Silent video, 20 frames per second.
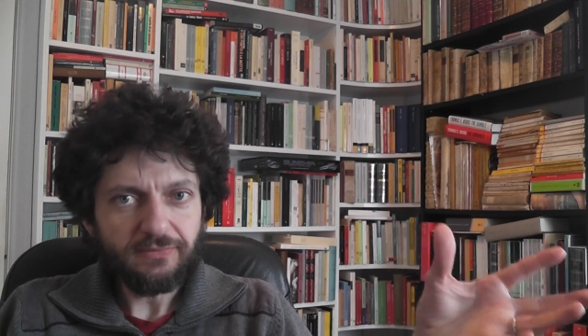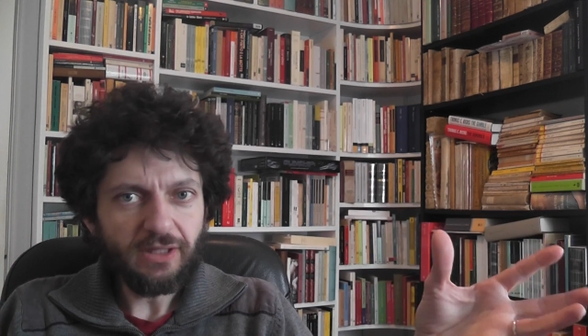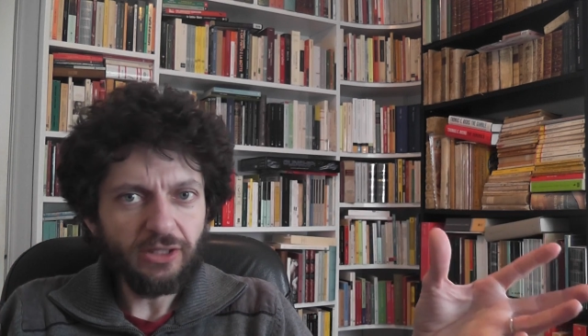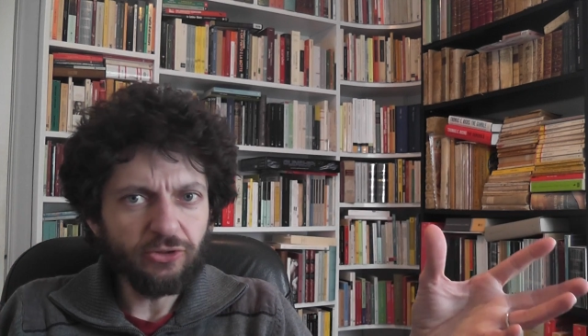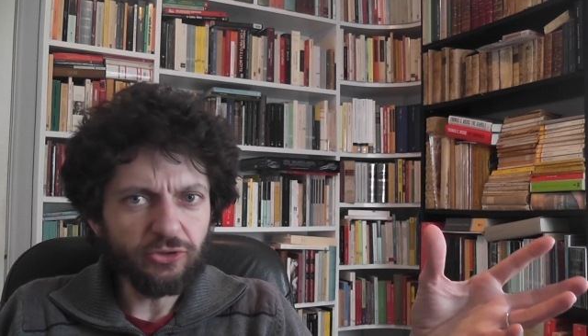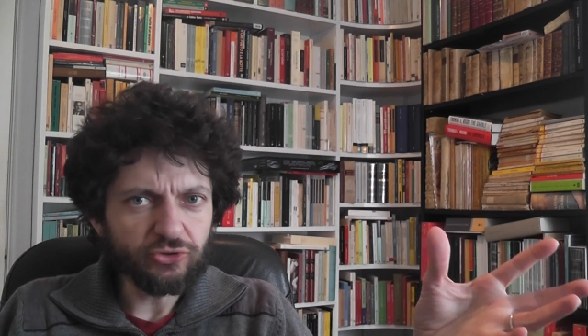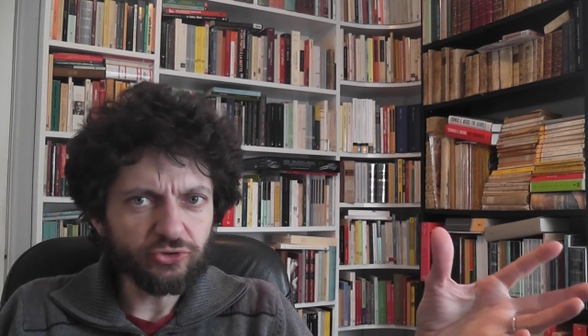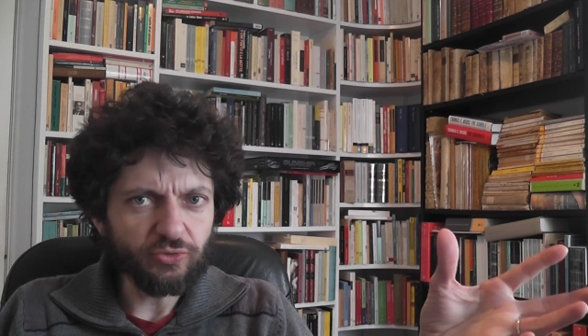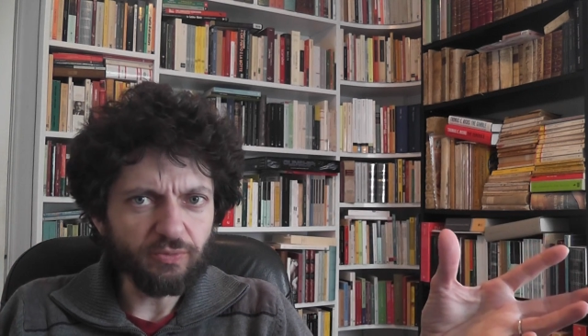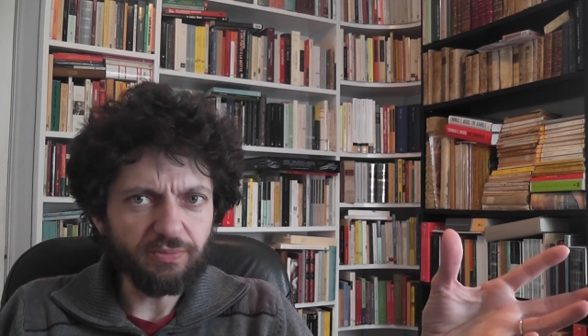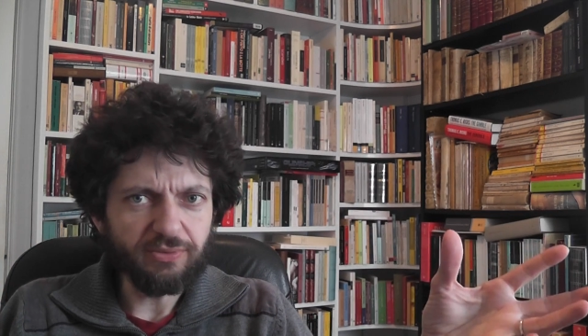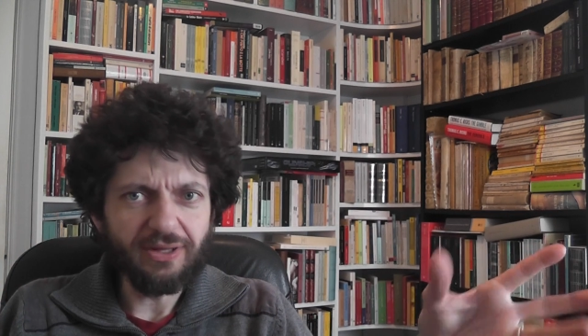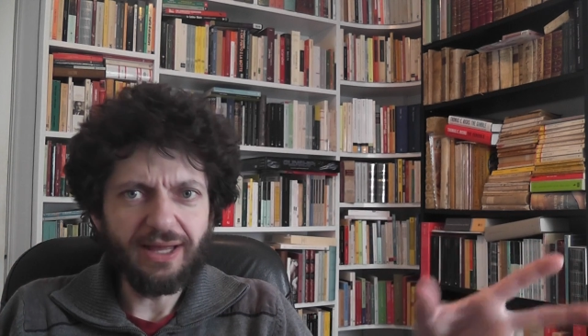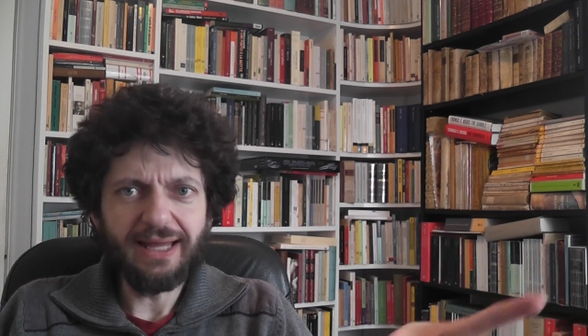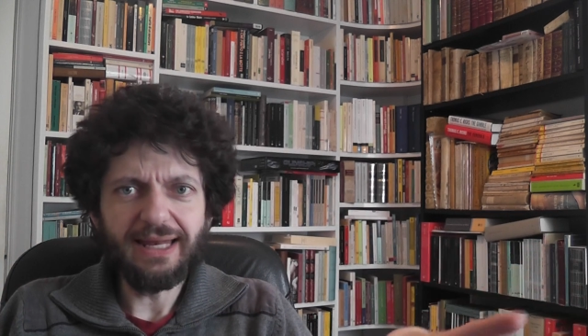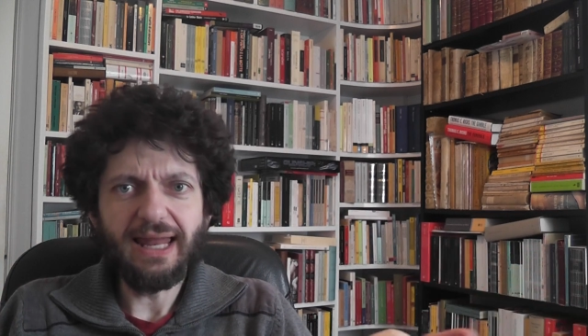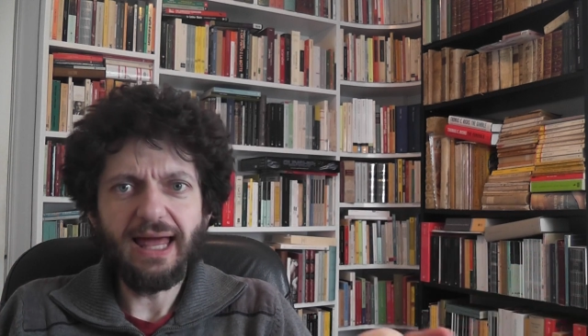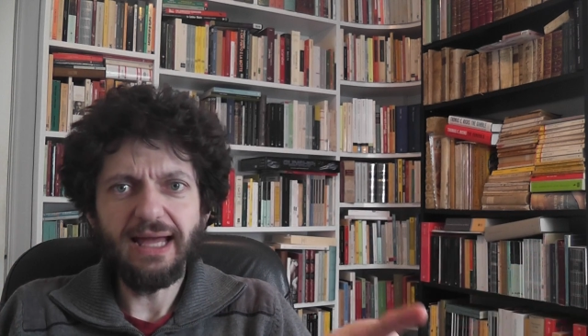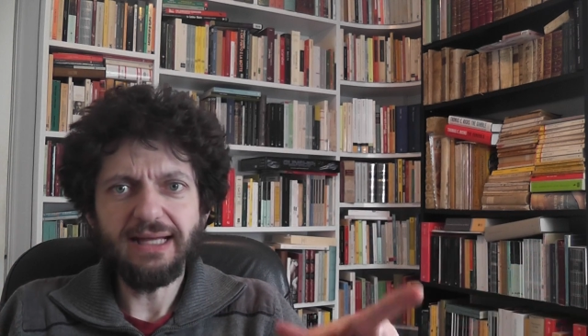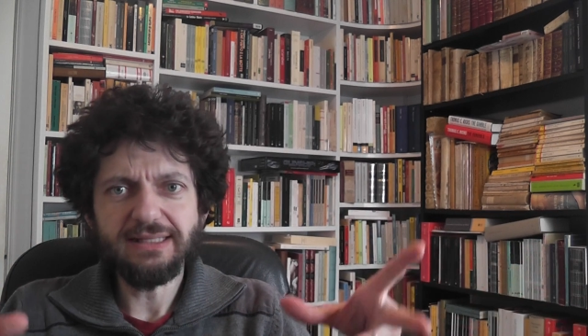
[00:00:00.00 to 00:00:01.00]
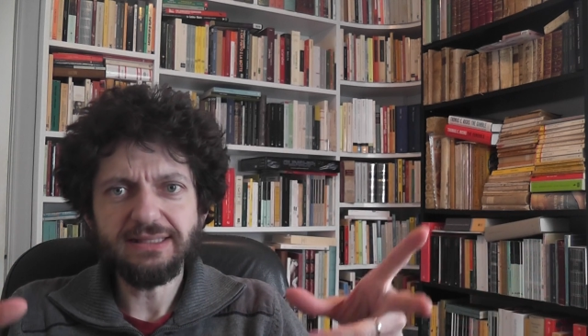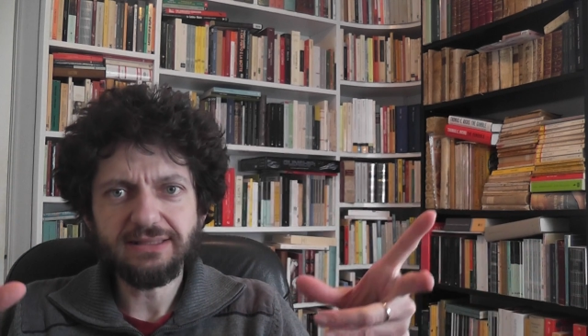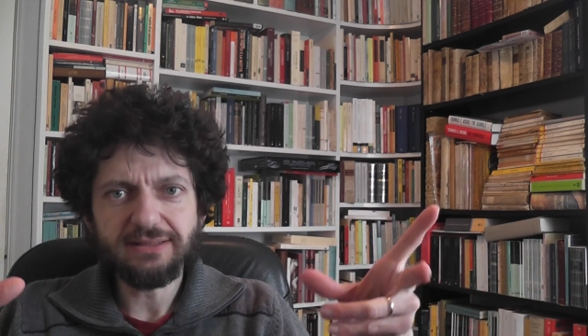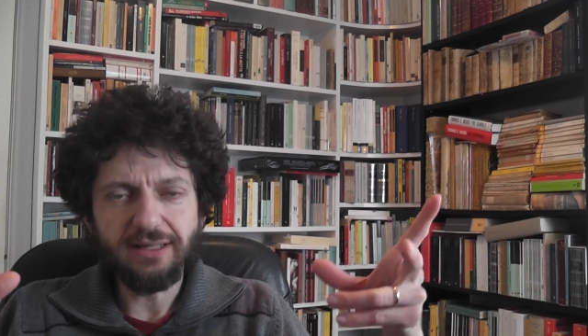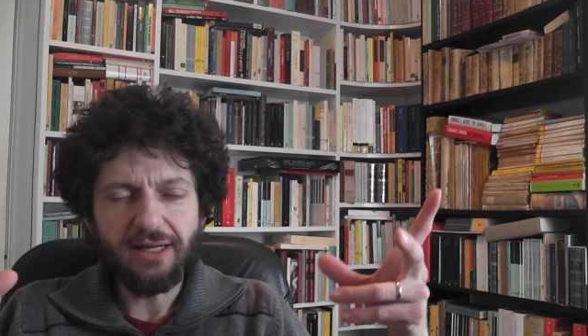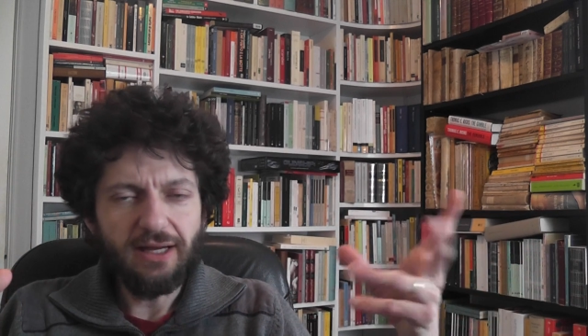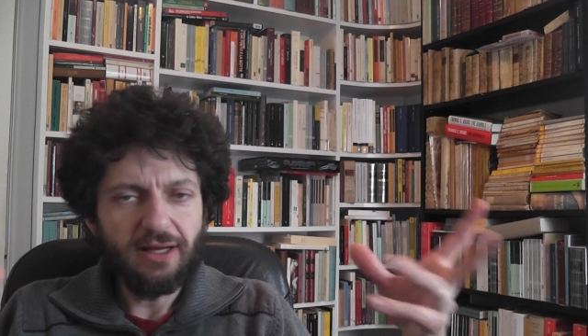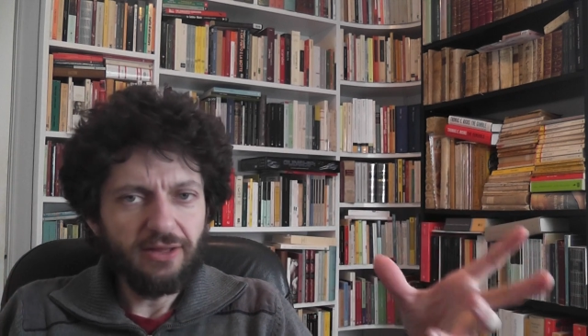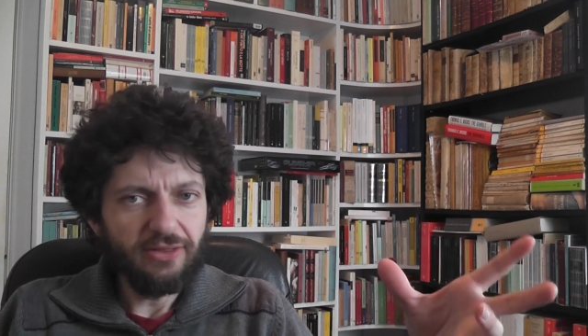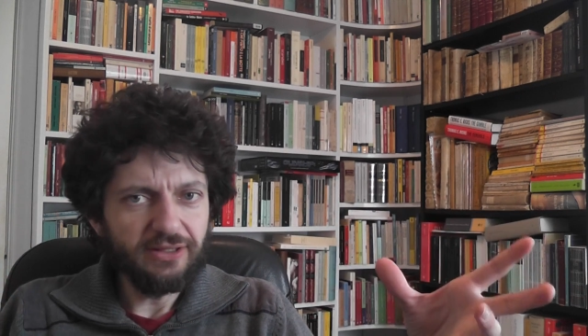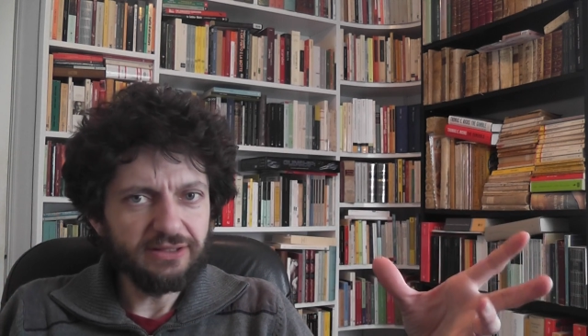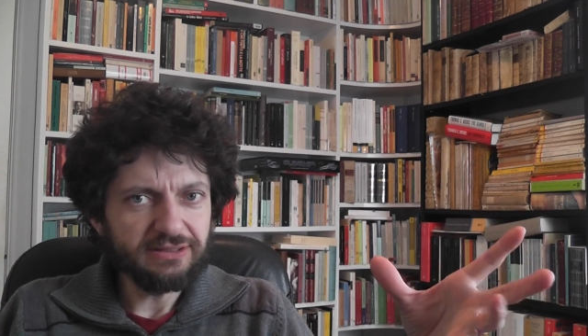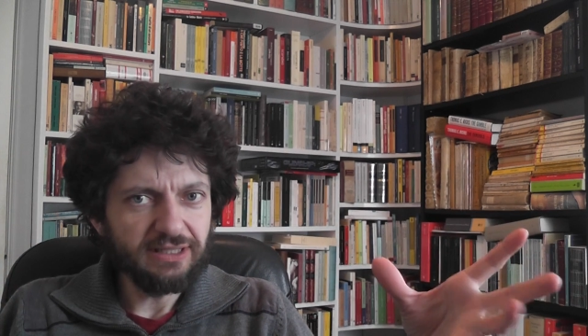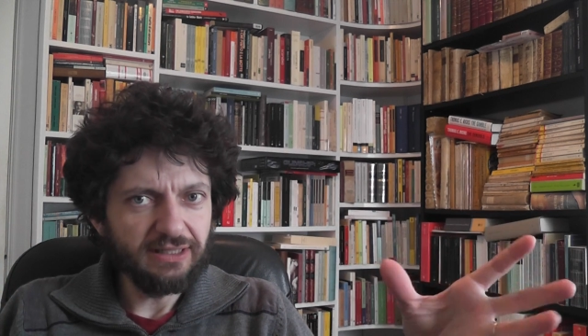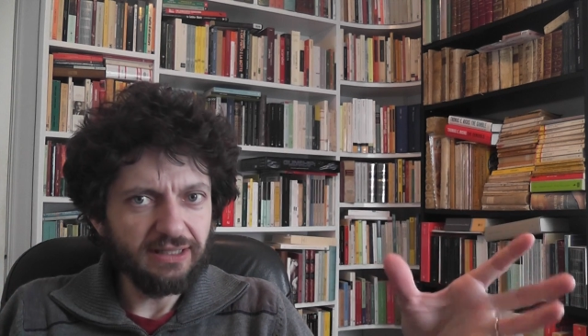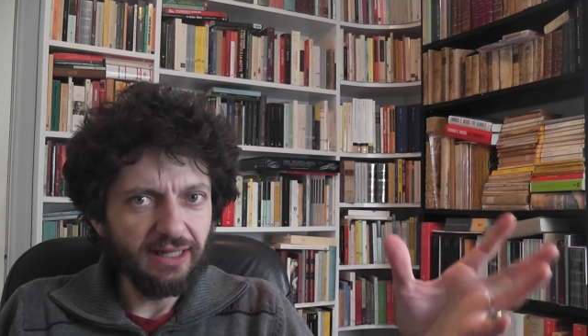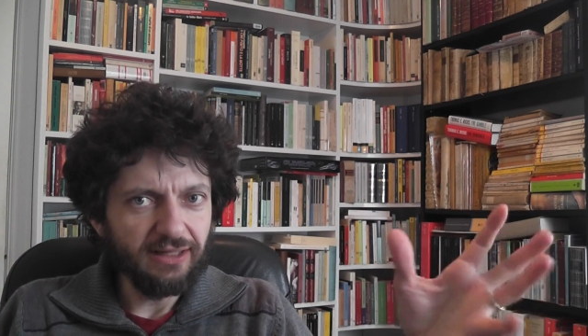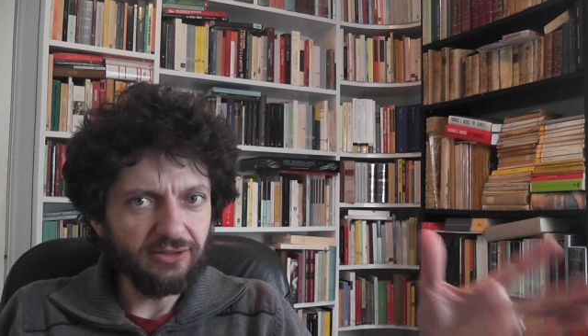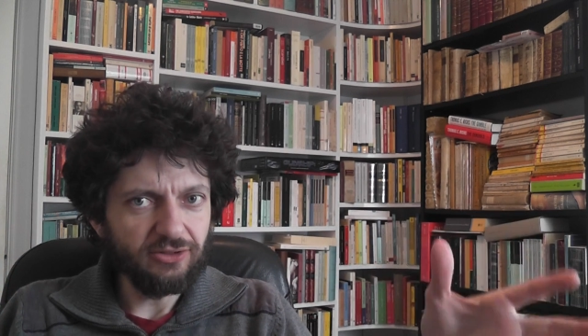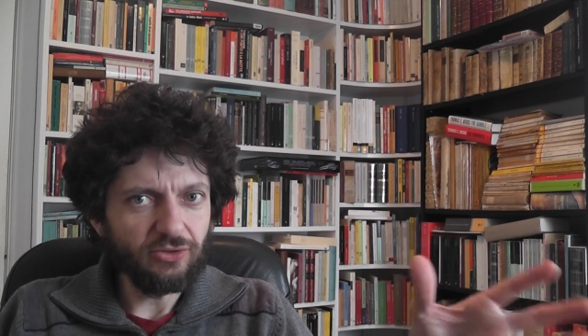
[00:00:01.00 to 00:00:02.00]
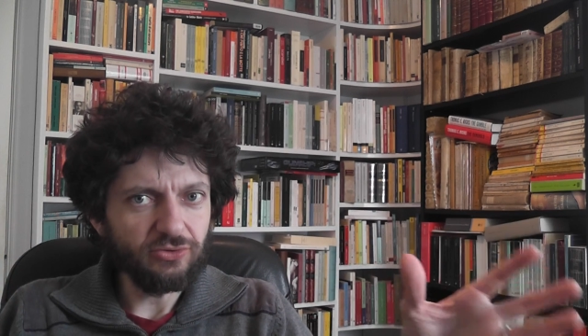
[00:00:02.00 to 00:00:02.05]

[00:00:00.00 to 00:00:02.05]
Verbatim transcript: your supply lines, things like that.